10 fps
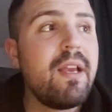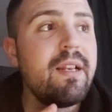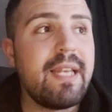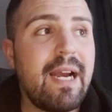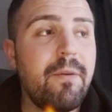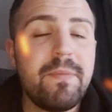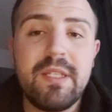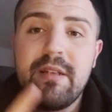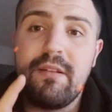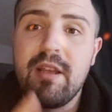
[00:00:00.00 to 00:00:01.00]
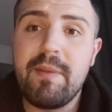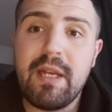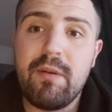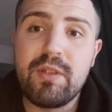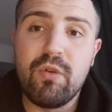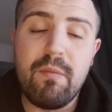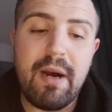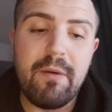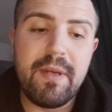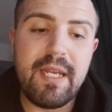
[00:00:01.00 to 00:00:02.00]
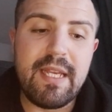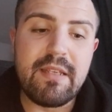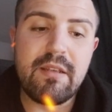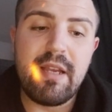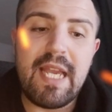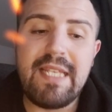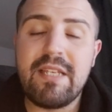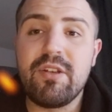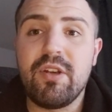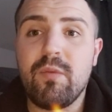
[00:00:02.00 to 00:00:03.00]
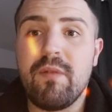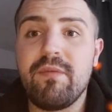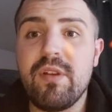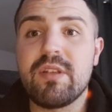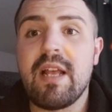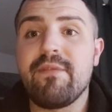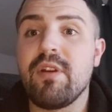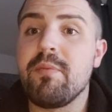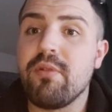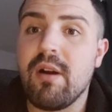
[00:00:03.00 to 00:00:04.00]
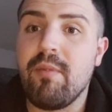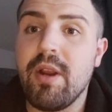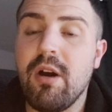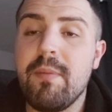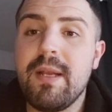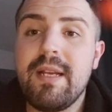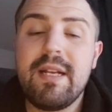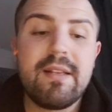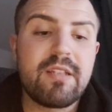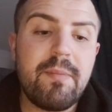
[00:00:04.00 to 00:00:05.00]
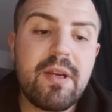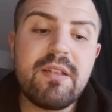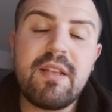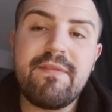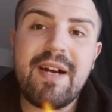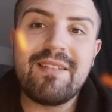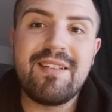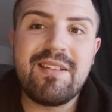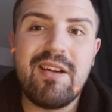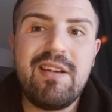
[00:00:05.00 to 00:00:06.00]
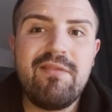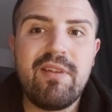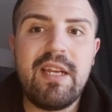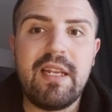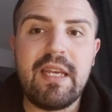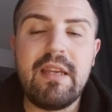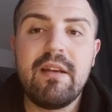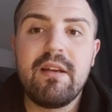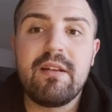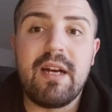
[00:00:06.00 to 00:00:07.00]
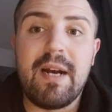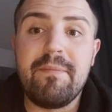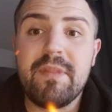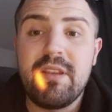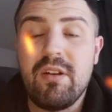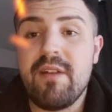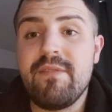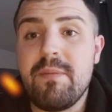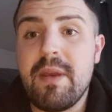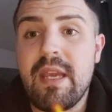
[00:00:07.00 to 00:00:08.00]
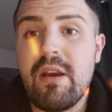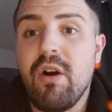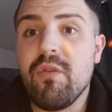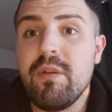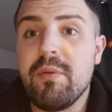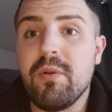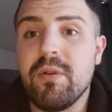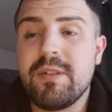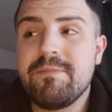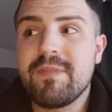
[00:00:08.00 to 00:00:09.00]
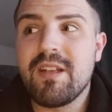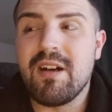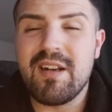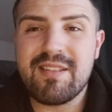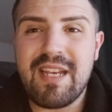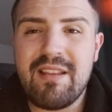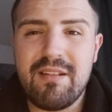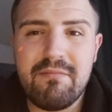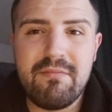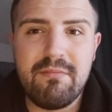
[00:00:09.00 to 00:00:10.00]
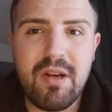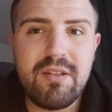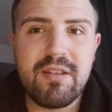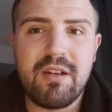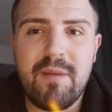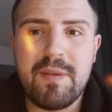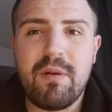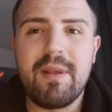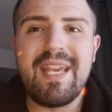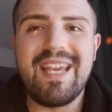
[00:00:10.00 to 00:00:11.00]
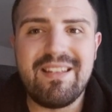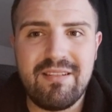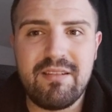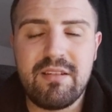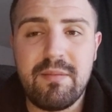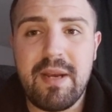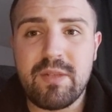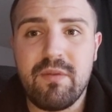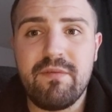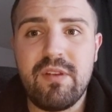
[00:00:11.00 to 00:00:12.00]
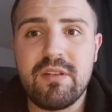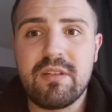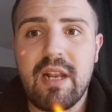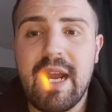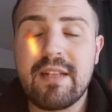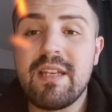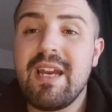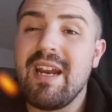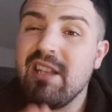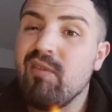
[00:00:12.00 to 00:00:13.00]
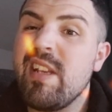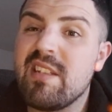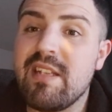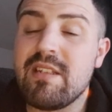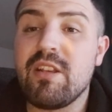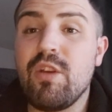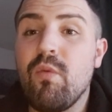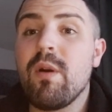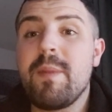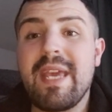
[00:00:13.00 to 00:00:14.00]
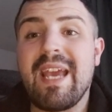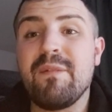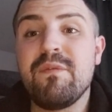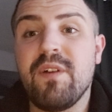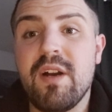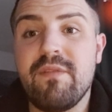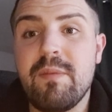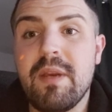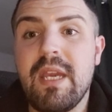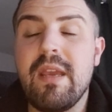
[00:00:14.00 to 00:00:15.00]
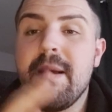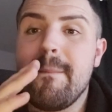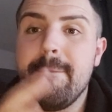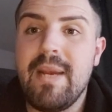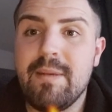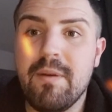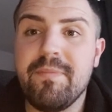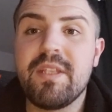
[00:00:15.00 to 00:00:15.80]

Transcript: Now, the other bit I want to talk about is this a good one for you to select for your primary op? So because of the fact that there's only really 9 VP on the board, I'm going to say that most of the time this probably isn't the best one for you to select. And the reason is that you want to be getting 5 VP minimum.